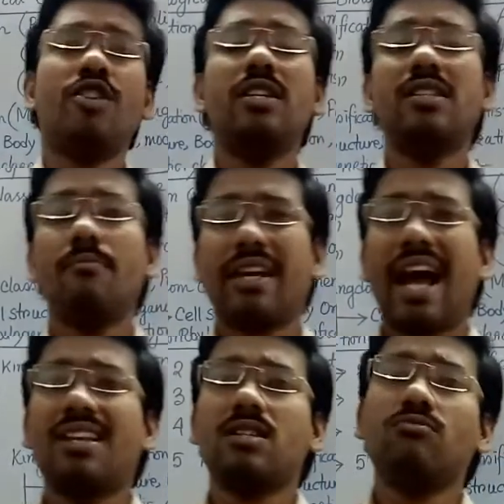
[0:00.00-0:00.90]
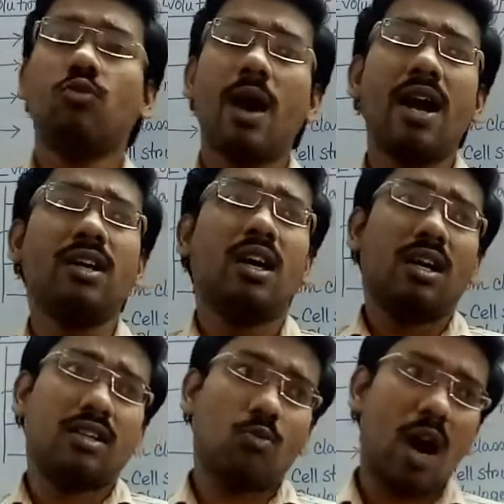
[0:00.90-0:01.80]
is the mechanism
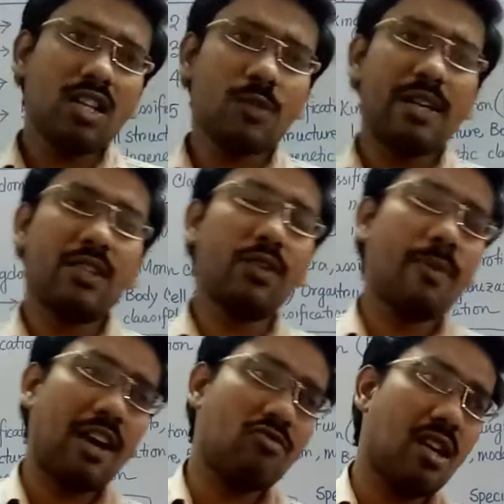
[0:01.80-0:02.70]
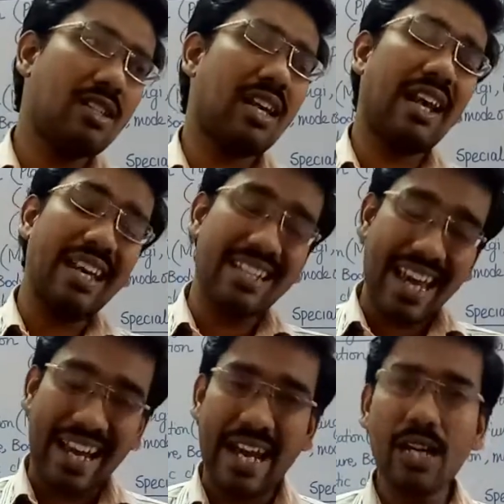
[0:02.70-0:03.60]
where one specific bacterial cell
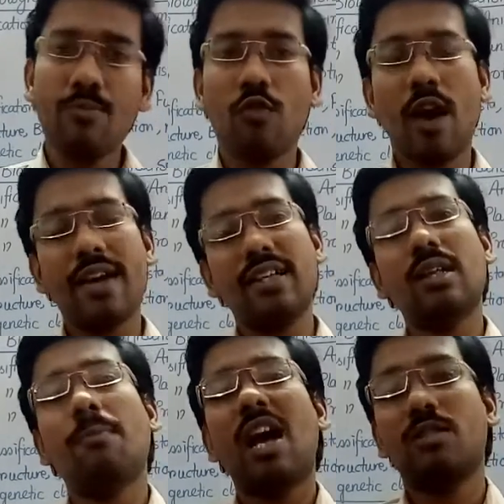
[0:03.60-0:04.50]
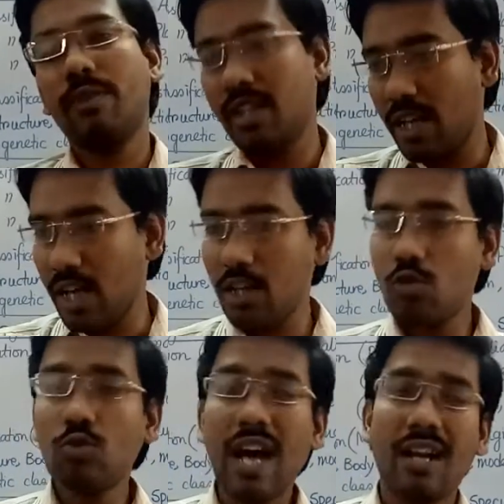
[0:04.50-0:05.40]
is again providing the plasmid
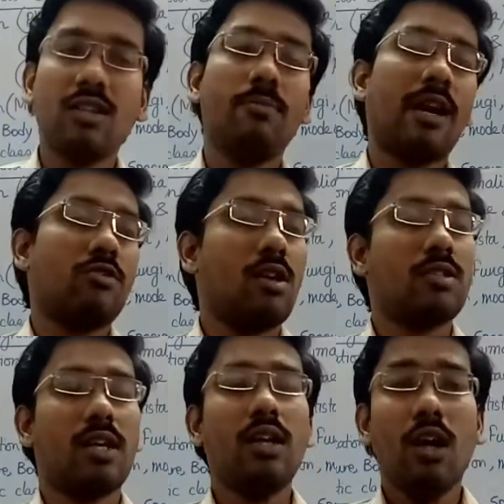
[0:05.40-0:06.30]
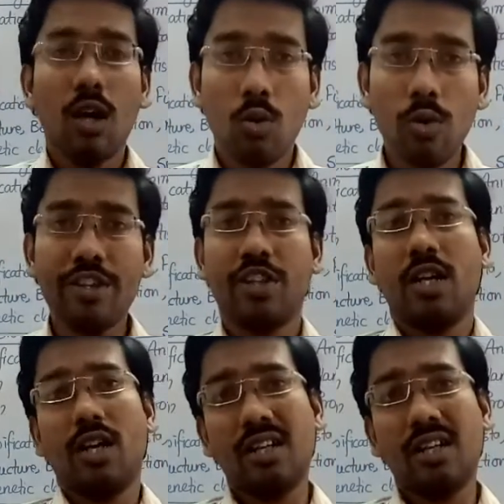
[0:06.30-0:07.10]
DNA to the another bacterial cell which